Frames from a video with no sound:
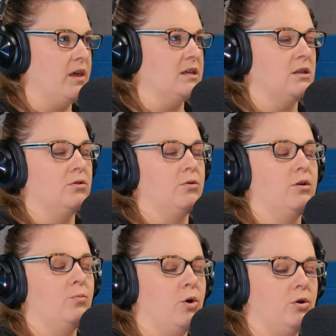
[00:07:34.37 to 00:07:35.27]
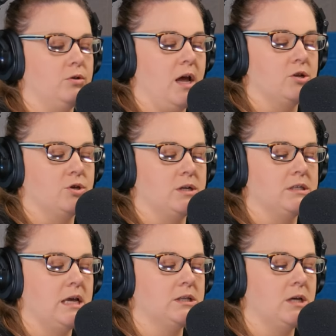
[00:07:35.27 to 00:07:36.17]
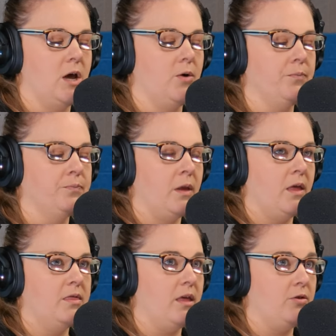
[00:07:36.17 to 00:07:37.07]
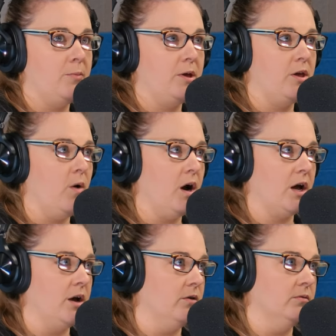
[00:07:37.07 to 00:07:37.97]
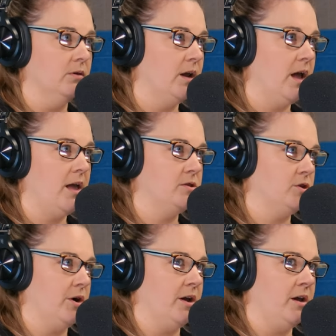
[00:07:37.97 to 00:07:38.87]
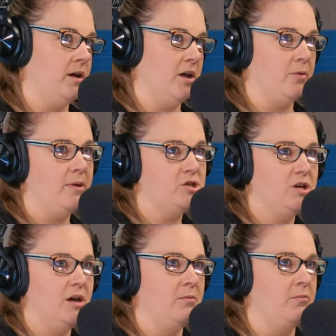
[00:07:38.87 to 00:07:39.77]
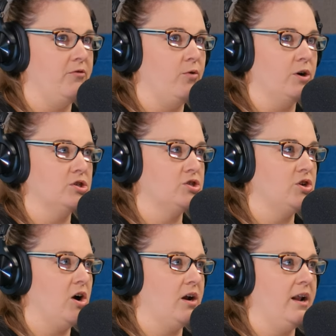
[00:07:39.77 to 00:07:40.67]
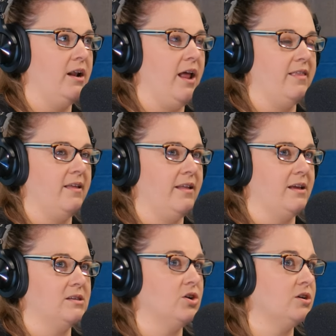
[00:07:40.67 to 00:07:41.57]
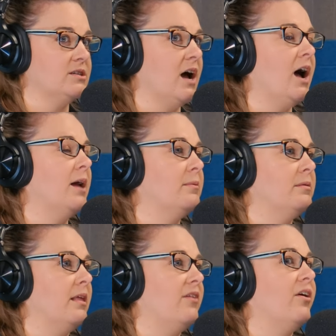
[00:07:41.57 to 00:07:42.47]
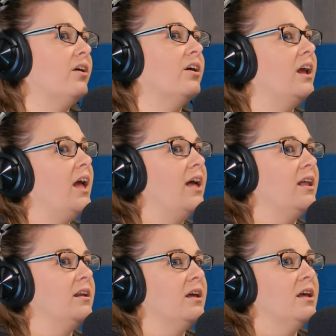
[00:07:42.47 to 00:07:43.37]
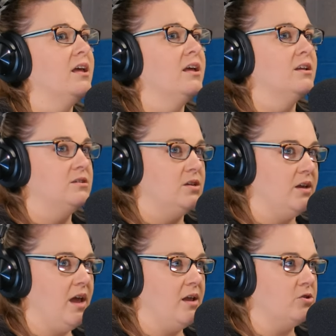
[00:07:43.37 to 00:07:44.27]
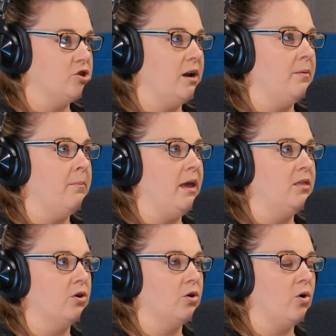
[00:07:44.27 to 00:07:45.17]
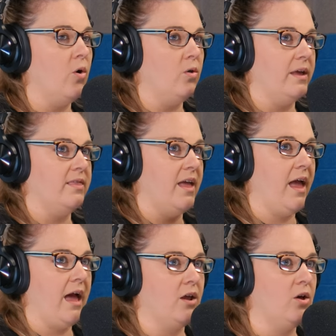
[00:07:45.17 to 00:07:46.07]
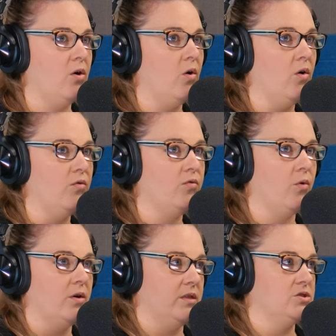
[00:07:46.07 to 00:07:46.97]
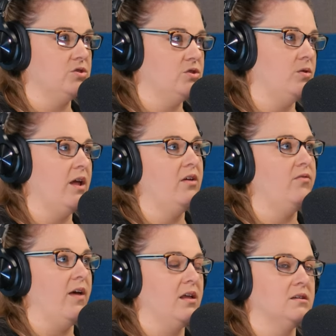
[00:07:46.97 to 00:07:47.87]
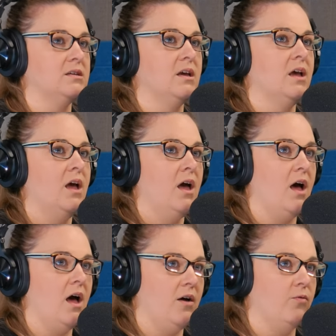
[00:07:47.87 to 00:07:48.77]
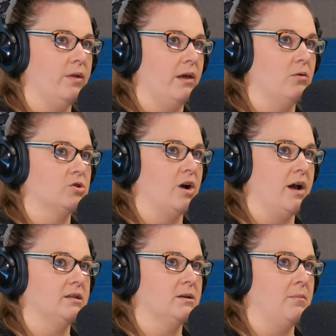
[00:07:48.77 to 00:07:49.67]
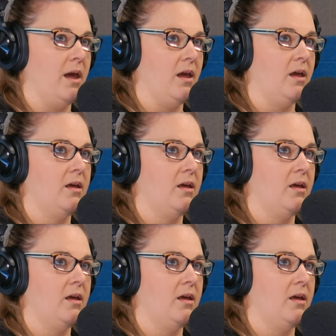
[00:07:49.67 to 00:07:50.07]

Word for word: kids in third world countries. And so they threw up a QR code during intermission, before it started, and then they took time at the very end to, again, try to make their goal. Like, they had a goal for this 2-day event of what they were trying to make.